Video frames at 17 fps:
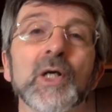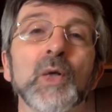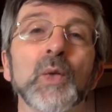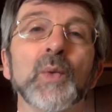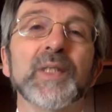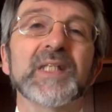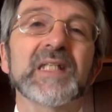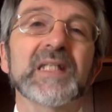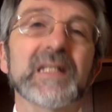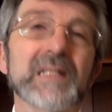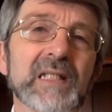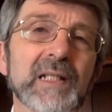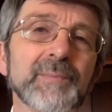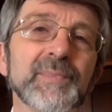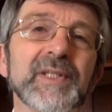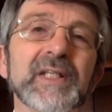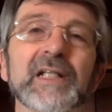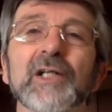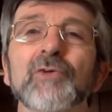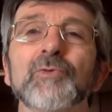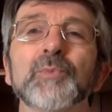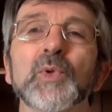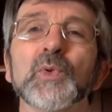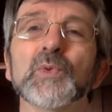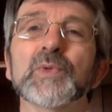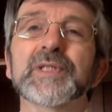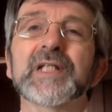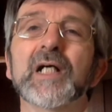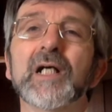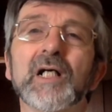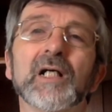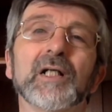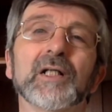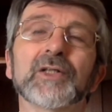we see something of Paul's
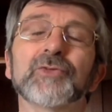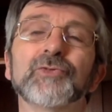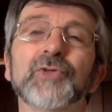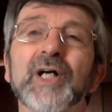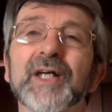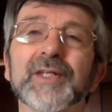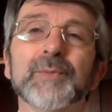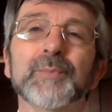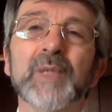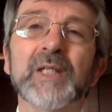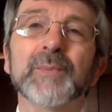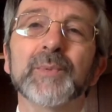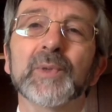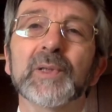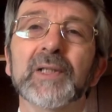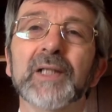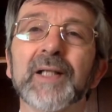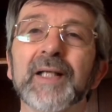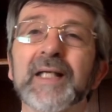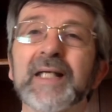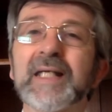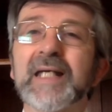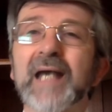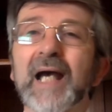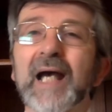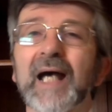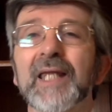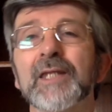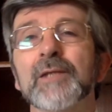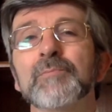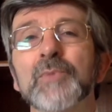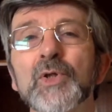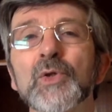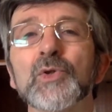heart for other people and the
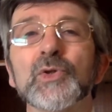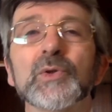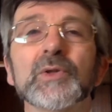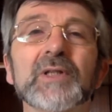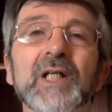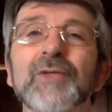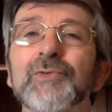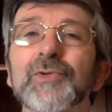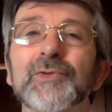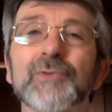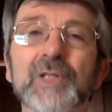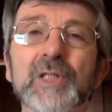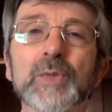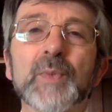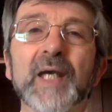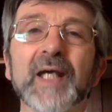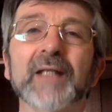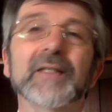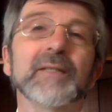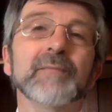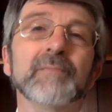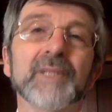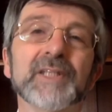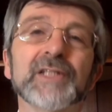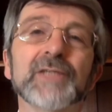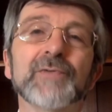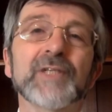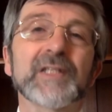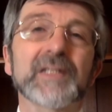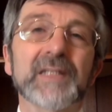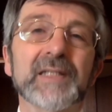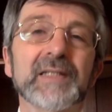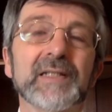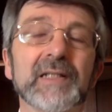mutual love and respect that must have
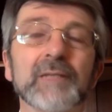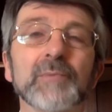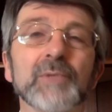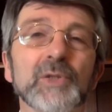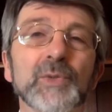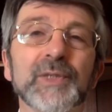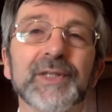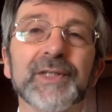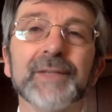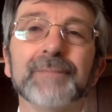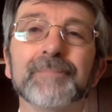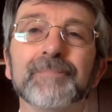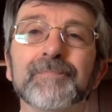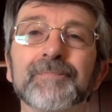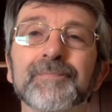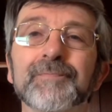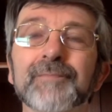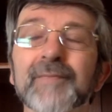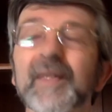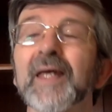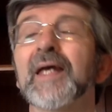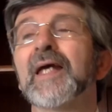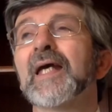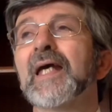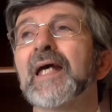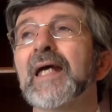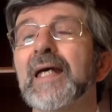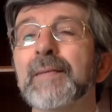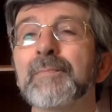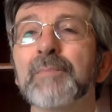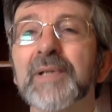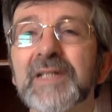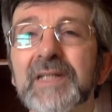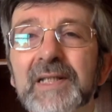existed between them.
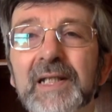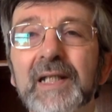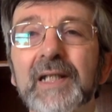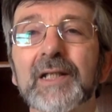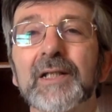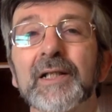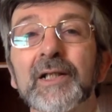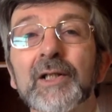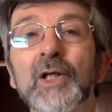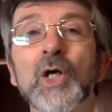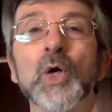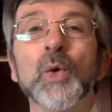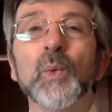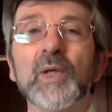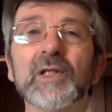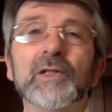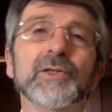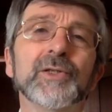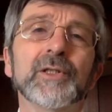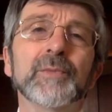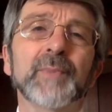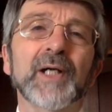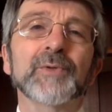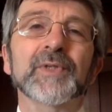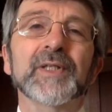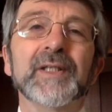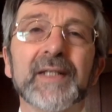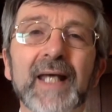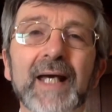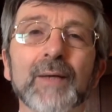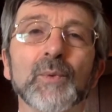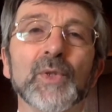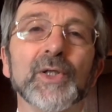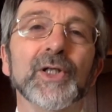In particular, we learn about the
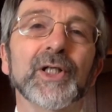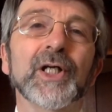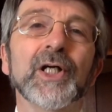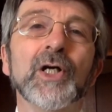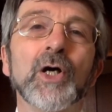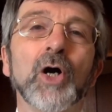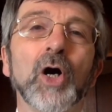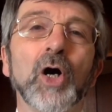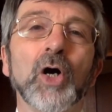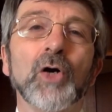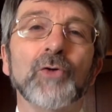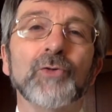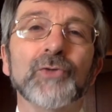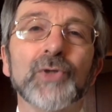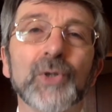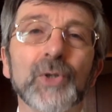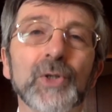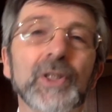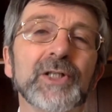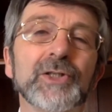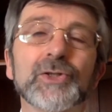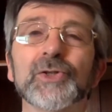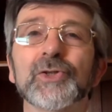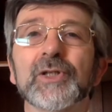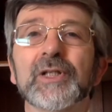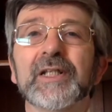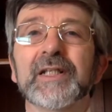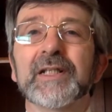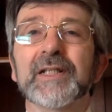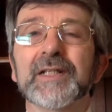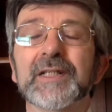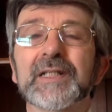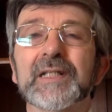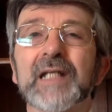network of early church
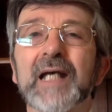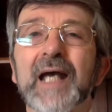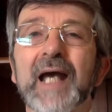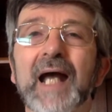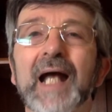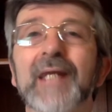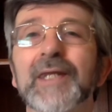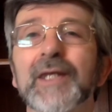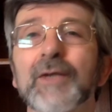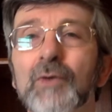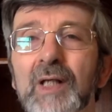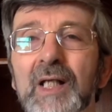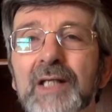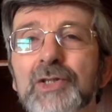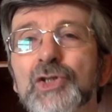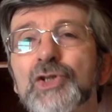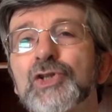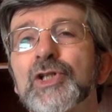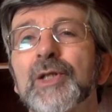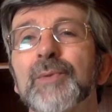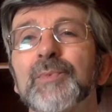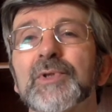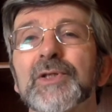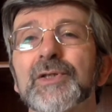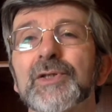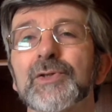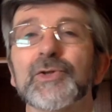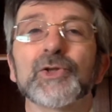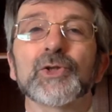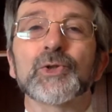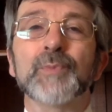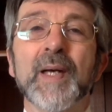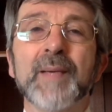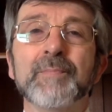leaders and their relationship to the
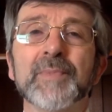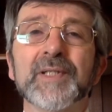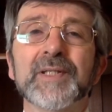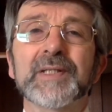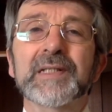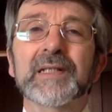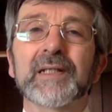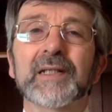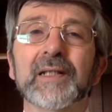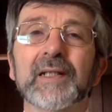church members,